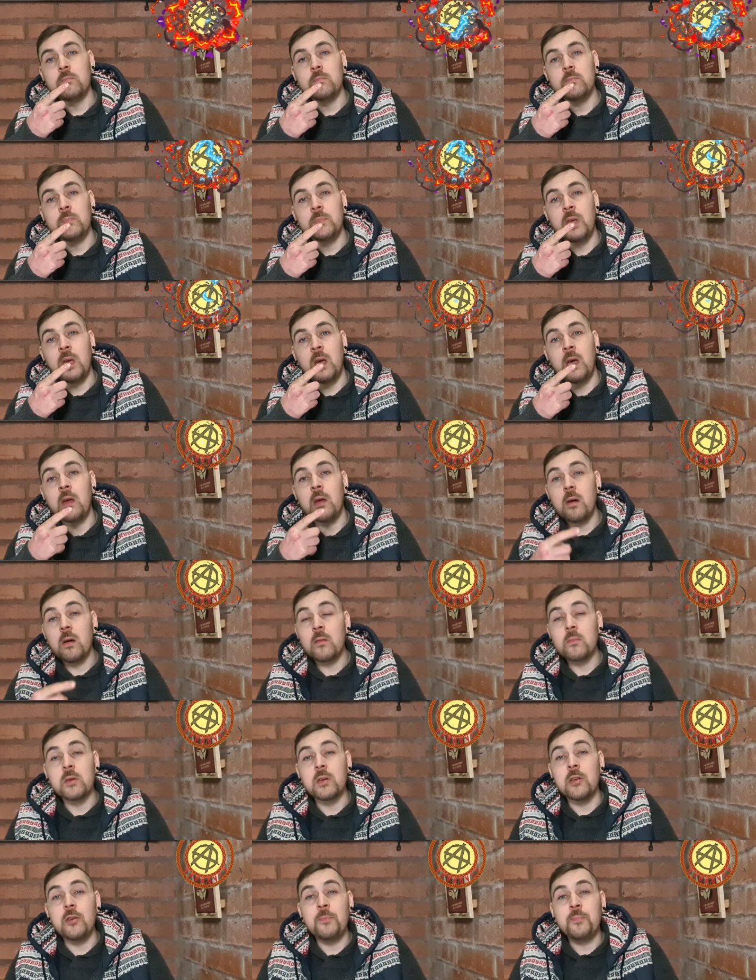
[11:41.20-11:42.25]
yeah,
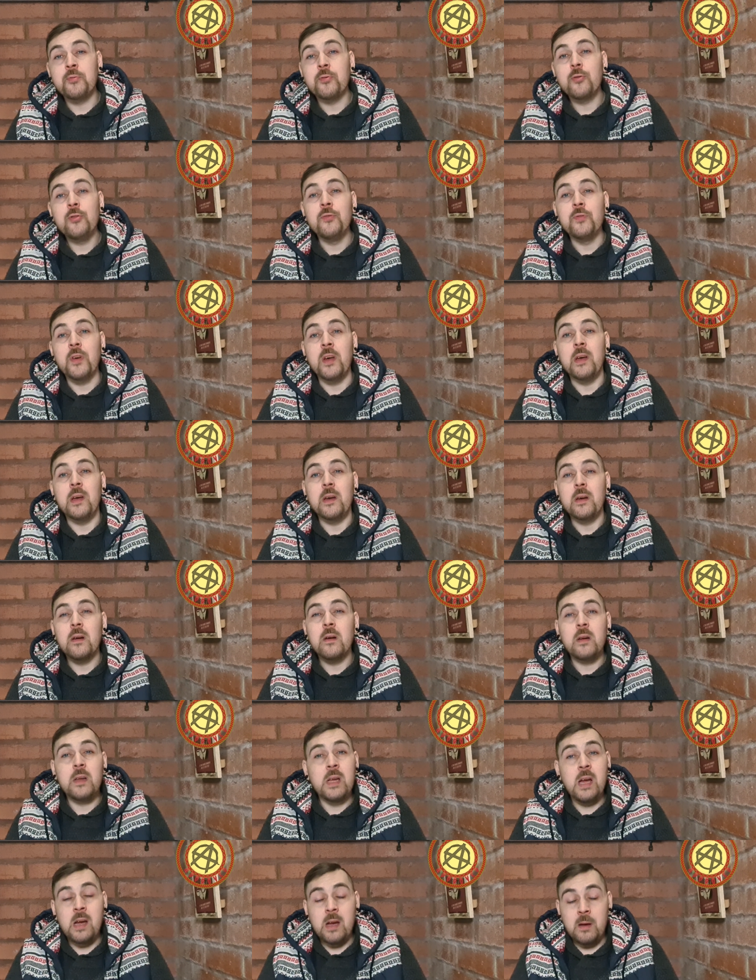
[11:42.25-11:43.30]
I'm going to approve it.
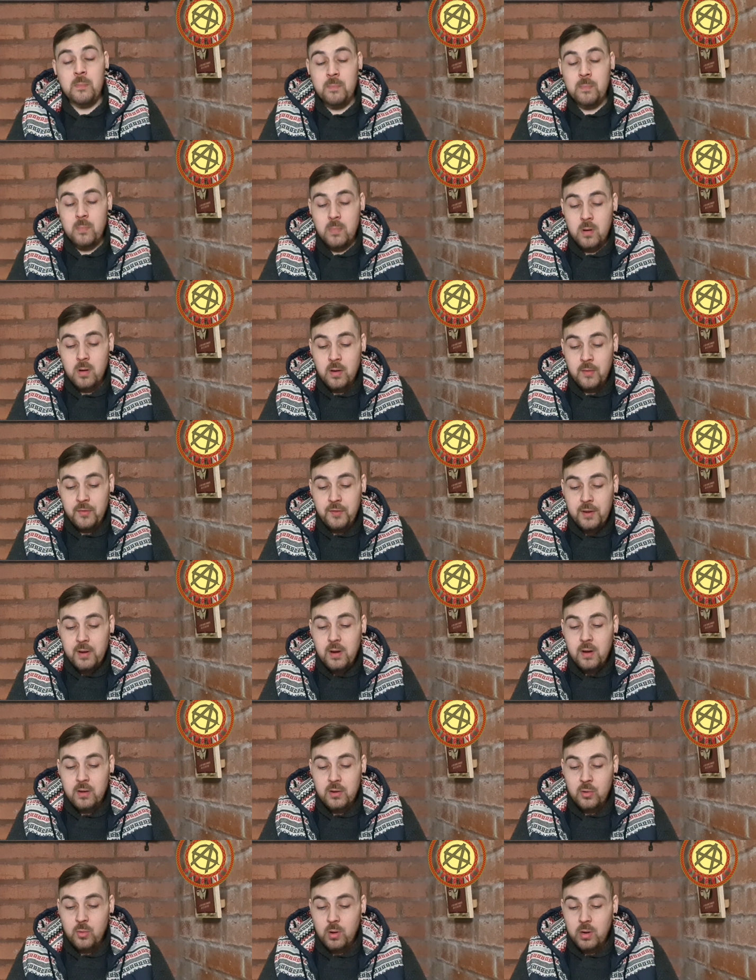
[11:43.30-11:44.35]
I am. I think
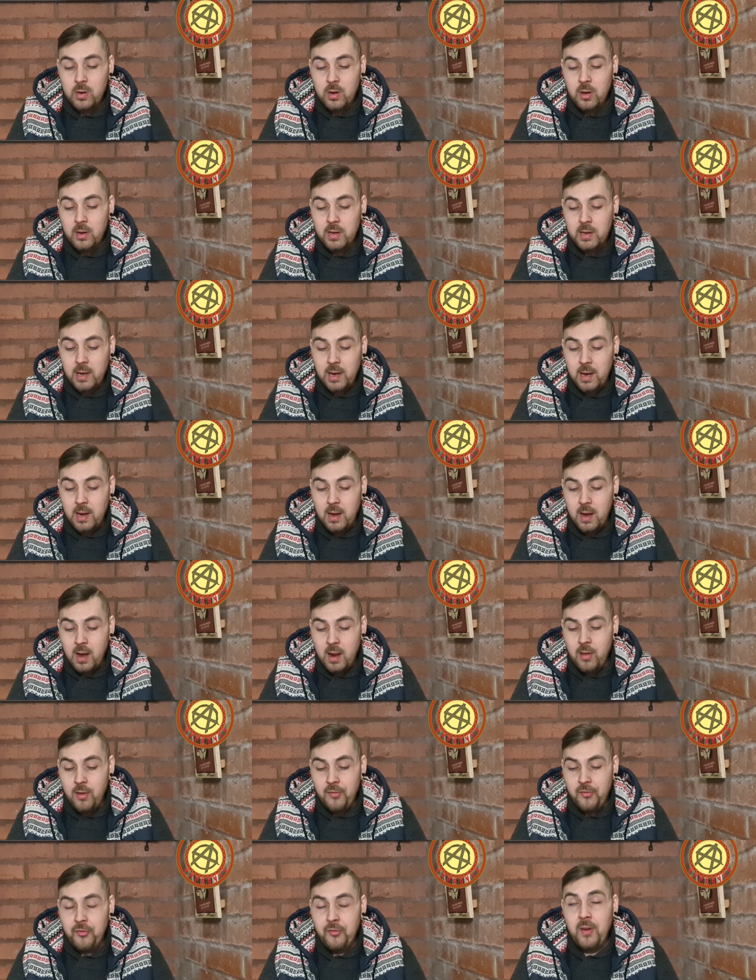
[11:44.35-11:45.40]
I quite like it.
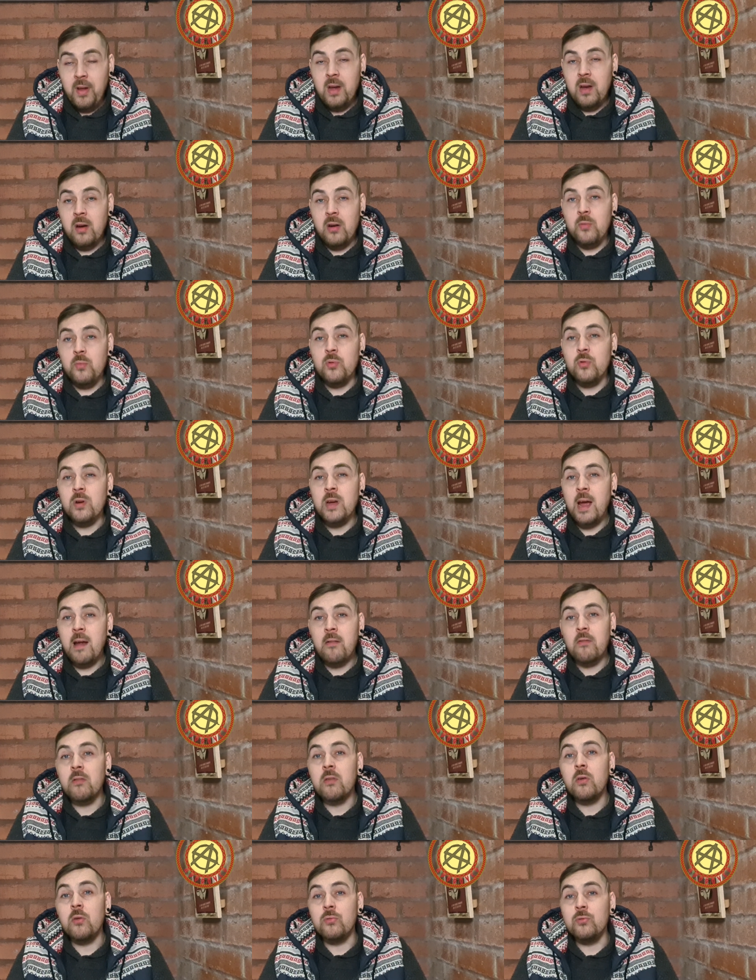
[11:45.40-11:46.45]
And I think I will
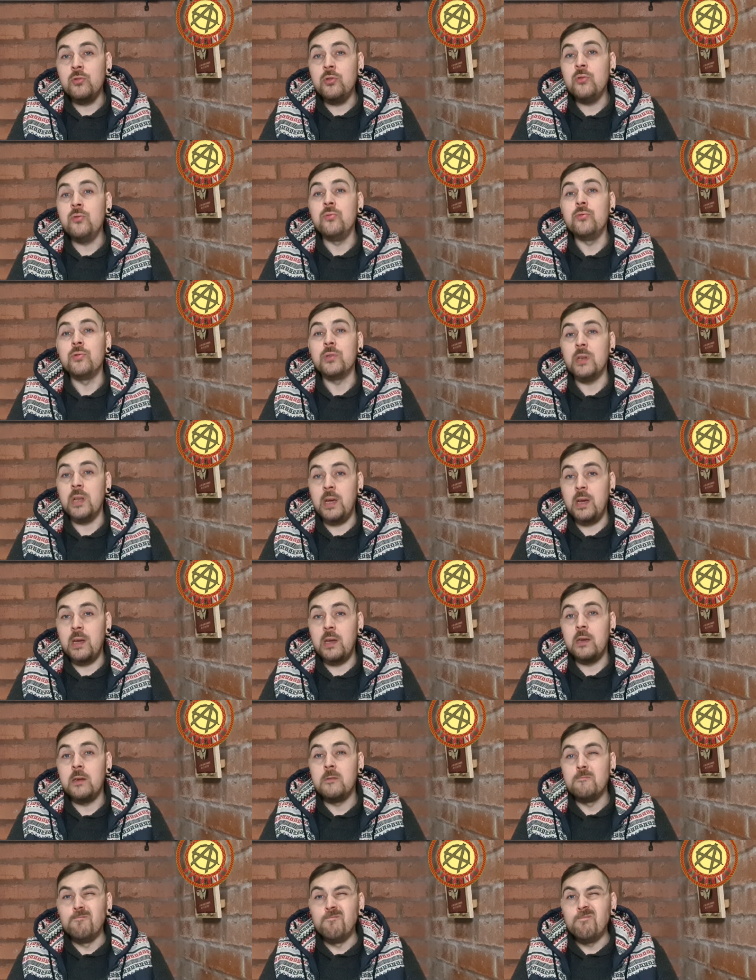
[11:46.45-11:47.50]
carry on using it.
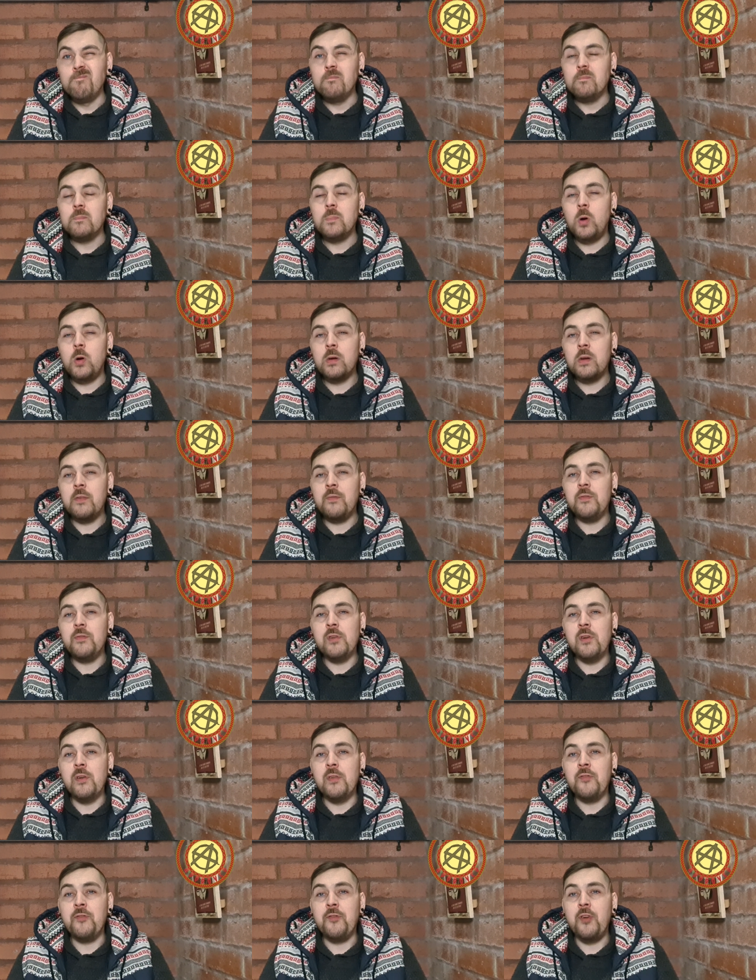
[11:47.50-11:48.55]
I'll give you
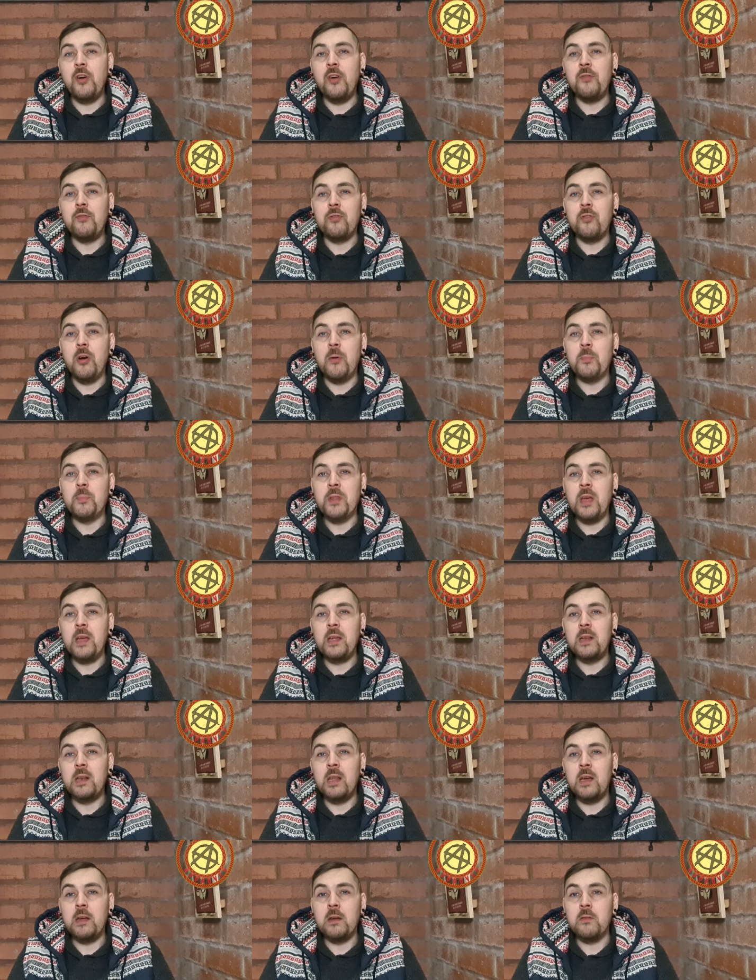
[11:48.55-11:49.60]
a further
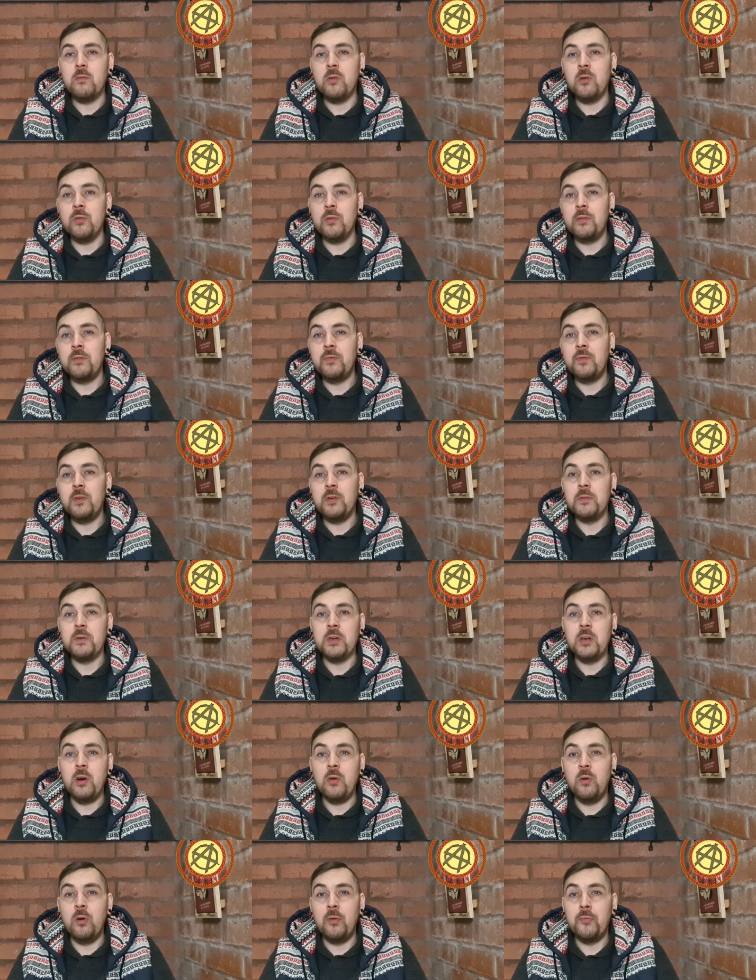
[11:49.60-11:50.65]
update later on if I
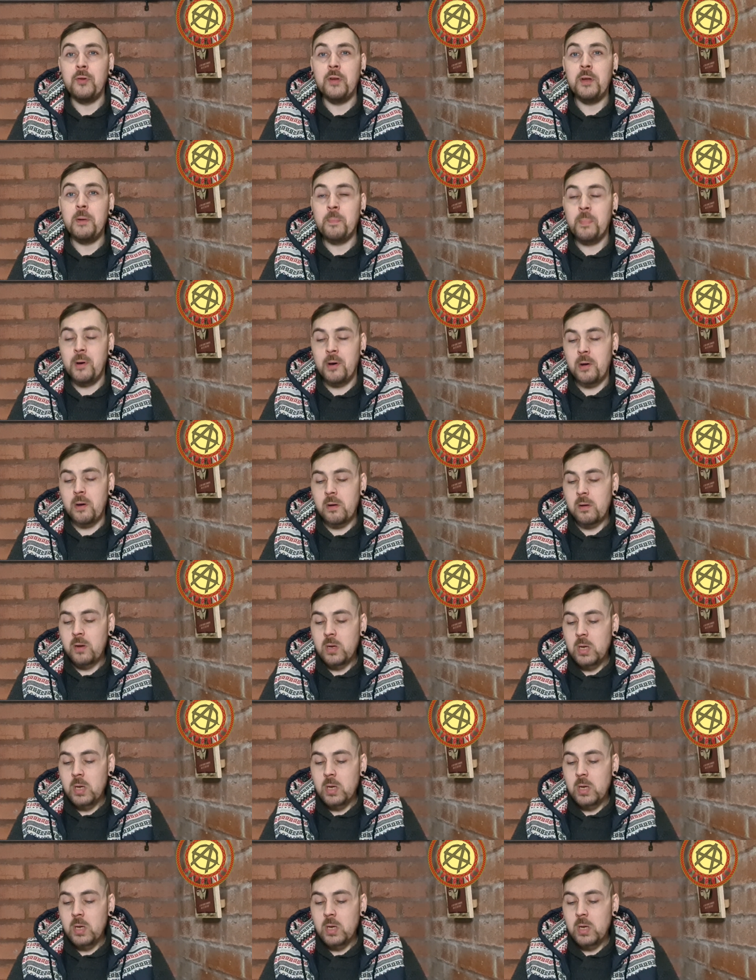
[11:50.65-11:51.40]
go off it. But,